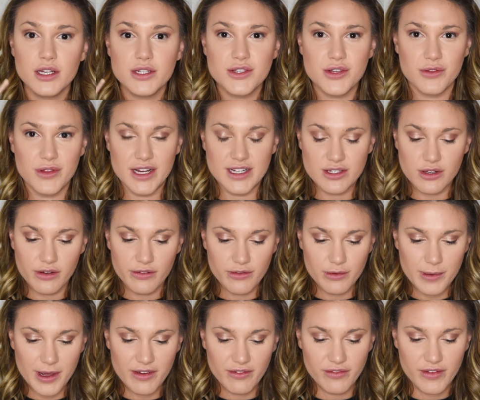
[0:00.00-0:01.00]
So So that's all for
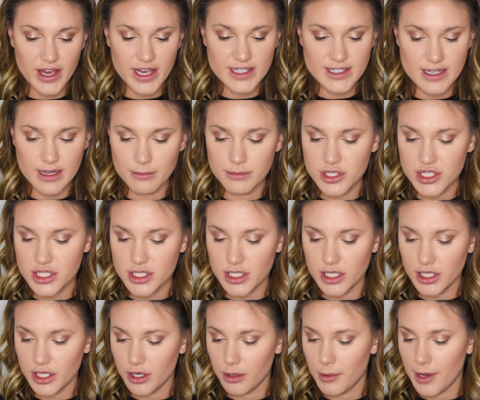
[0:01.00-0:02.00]
my face. I'm just
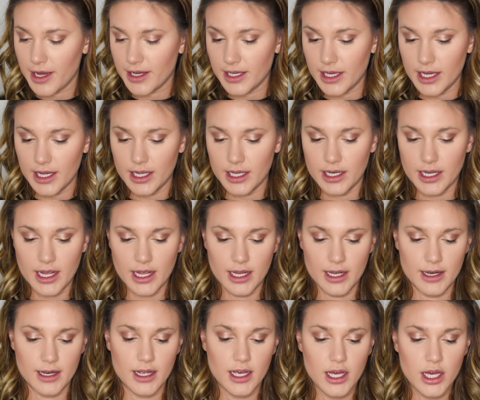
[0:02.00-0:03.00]
gonna go back in,
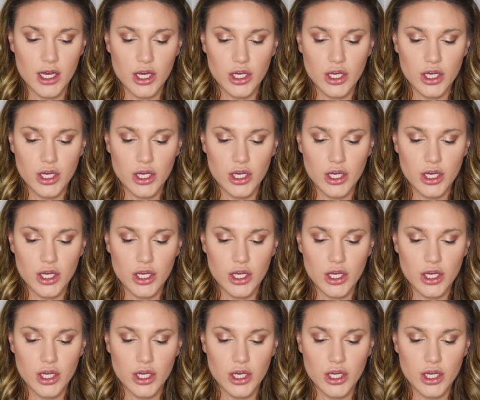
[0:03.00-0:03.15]
and